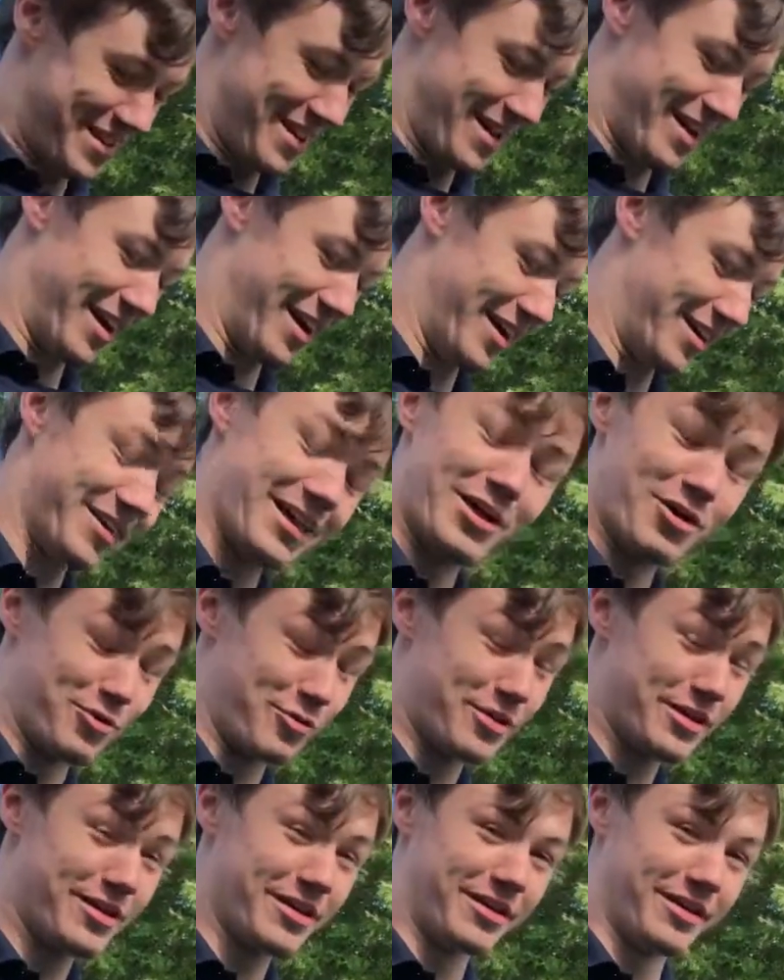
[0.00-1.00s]
And that'll
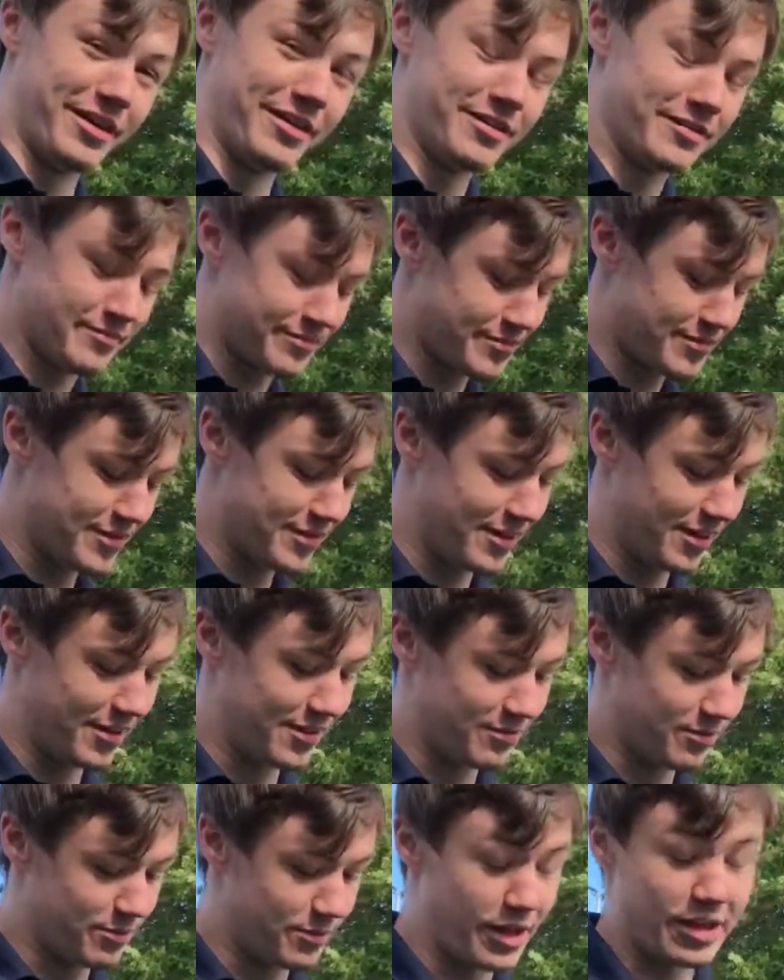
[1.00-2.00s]
be it then.
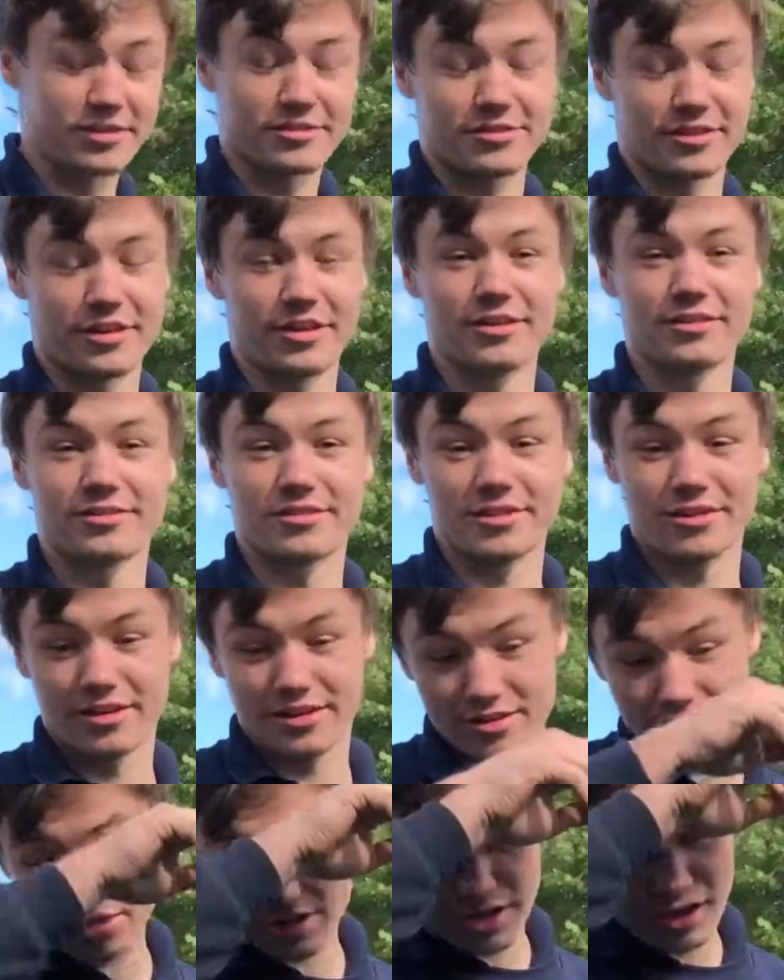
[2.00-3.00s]
Then next thing is
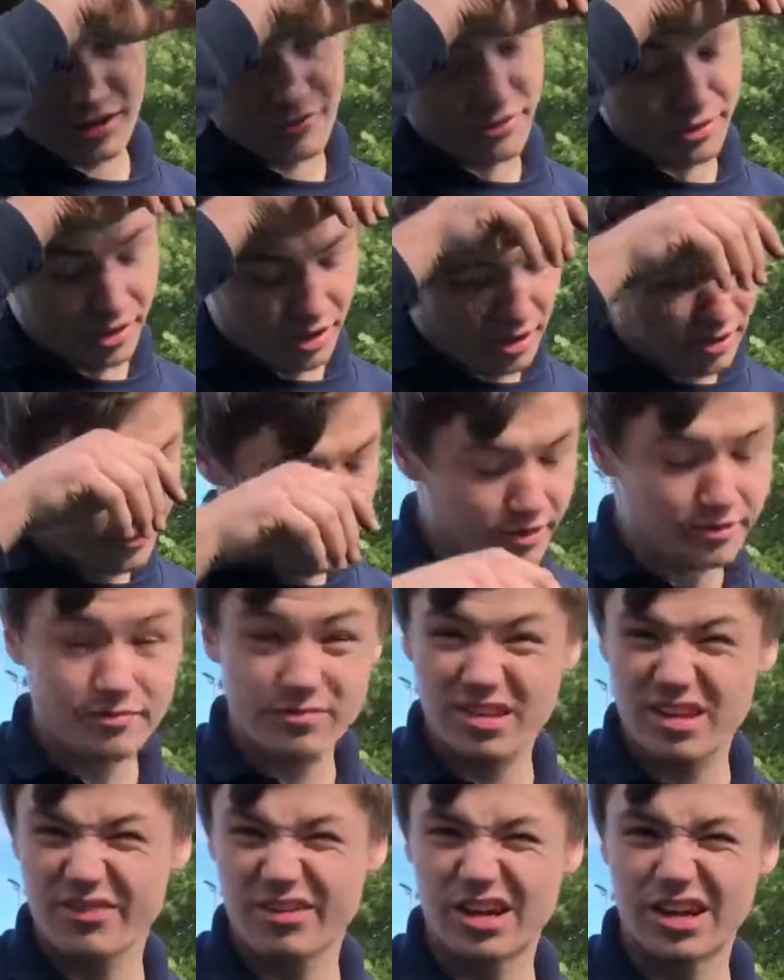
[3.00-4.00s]
check everything over,
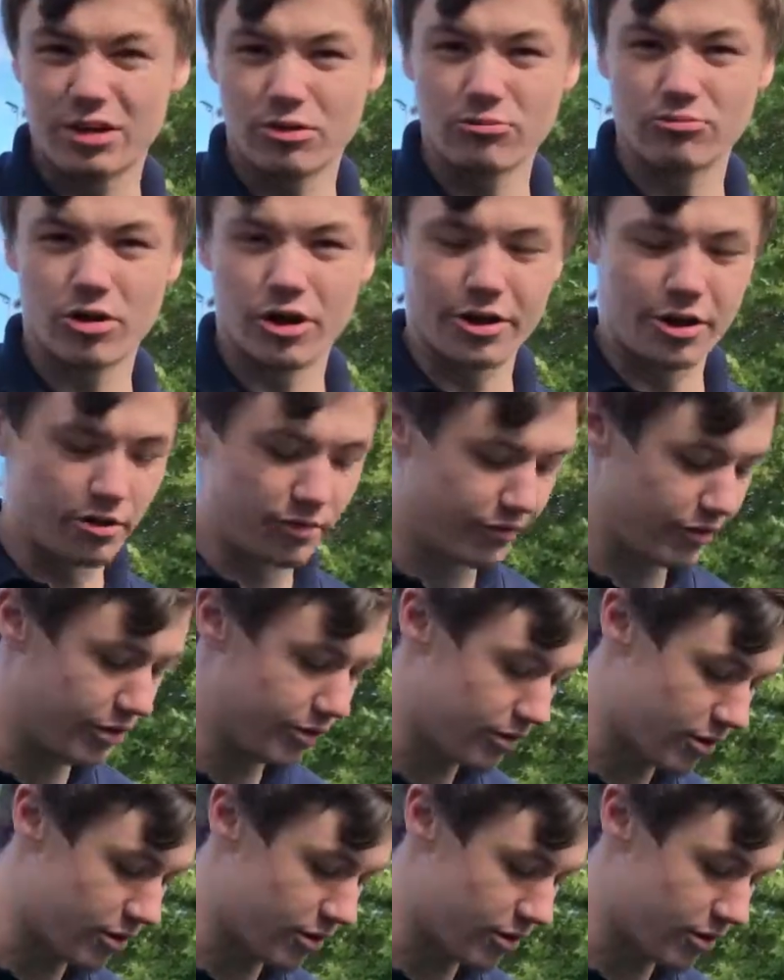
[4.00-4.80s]
give it a little run over,